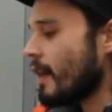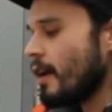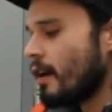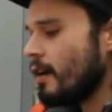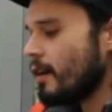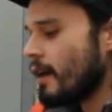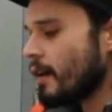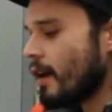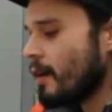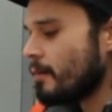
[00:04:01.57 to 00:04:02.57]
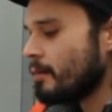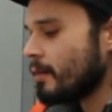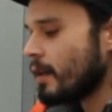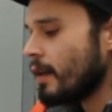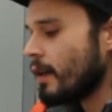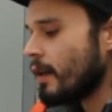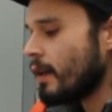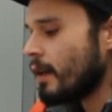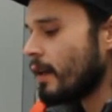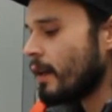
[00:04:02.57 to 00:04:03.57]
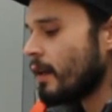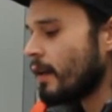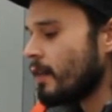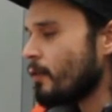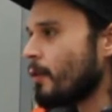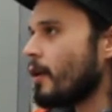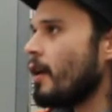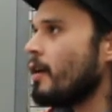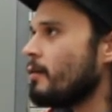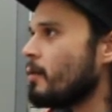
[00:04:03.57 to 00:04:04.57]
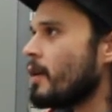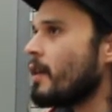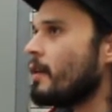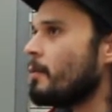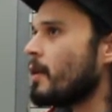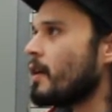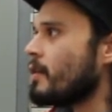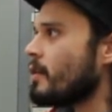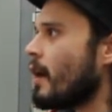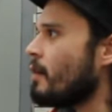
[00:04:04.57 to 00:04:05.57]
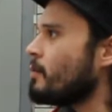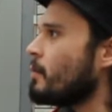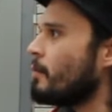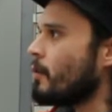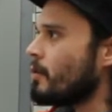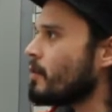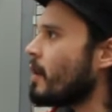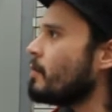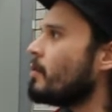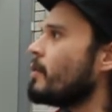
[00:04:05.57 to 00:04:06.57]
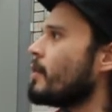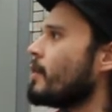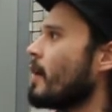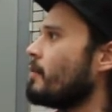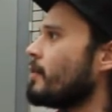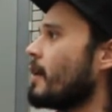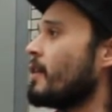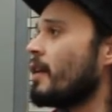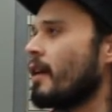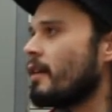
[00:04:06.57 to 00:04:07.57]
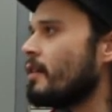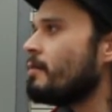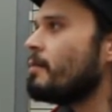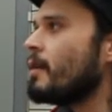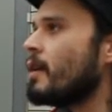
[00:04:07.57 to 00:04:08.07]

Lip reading: they are like in the regard of where they stand from a viewing standpoint, they're definitely and the narrative